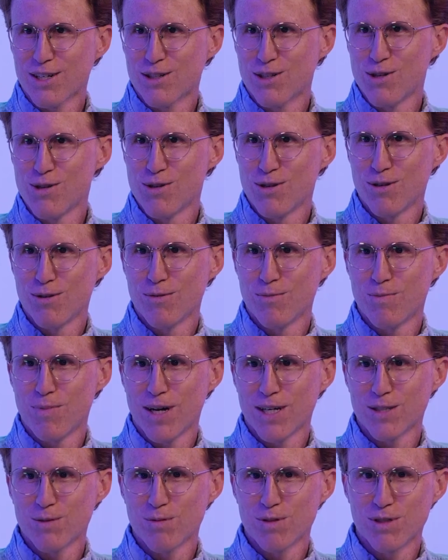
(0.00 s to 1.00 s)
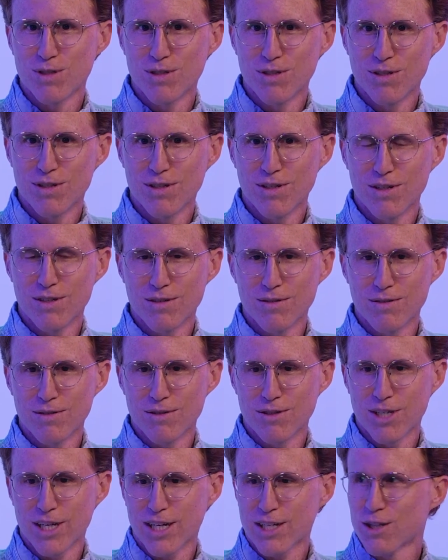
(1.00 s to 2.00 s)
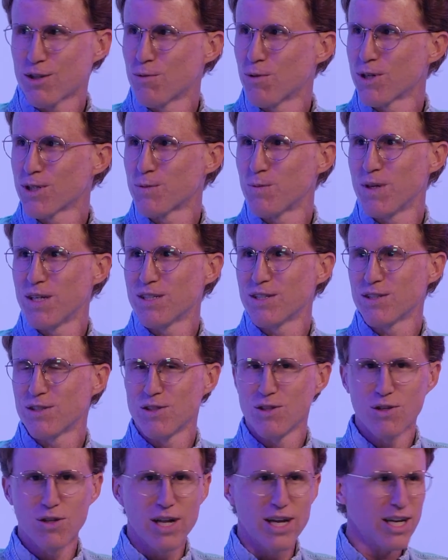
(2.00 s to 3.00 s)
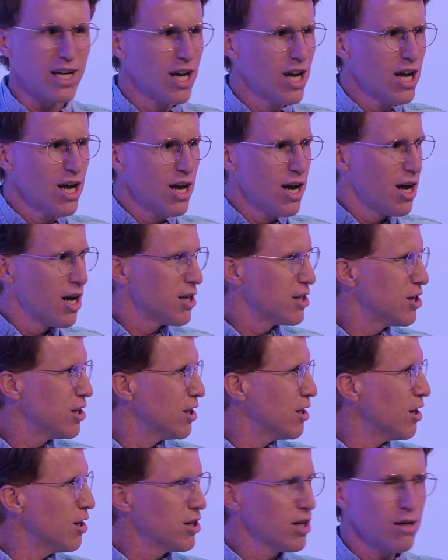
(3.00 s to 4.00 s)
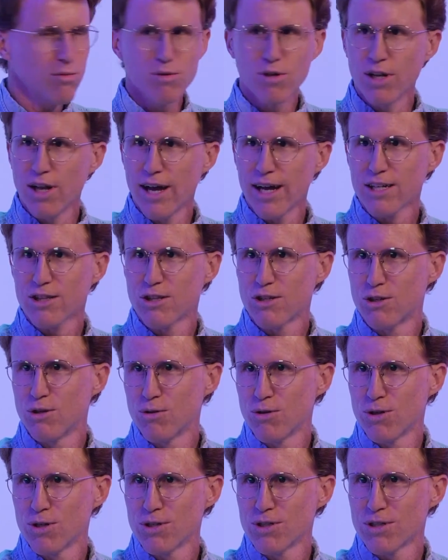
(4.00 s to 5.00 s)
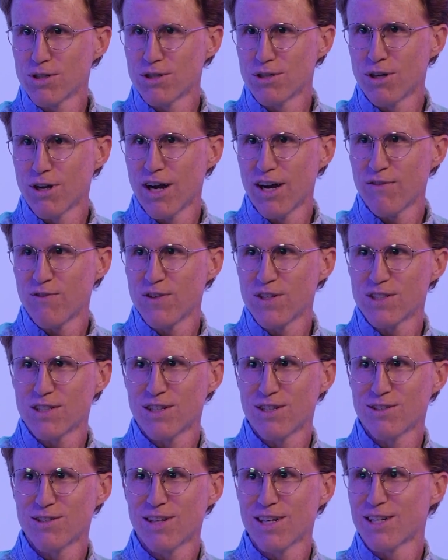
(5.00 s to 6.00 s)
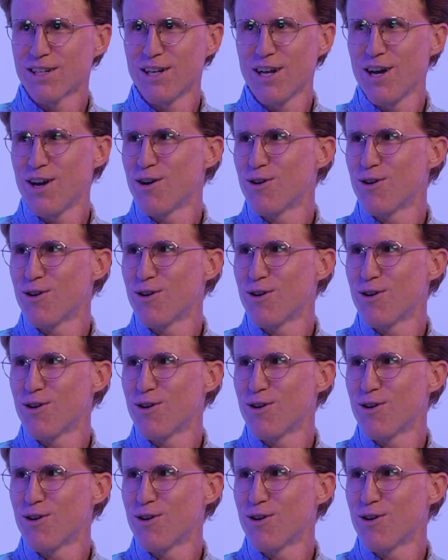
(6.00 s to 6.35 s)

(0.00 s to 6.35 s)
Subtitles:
a tour, possibly check out the workspaces, and they're like, are you able to lock the doors on your office? And I was like, no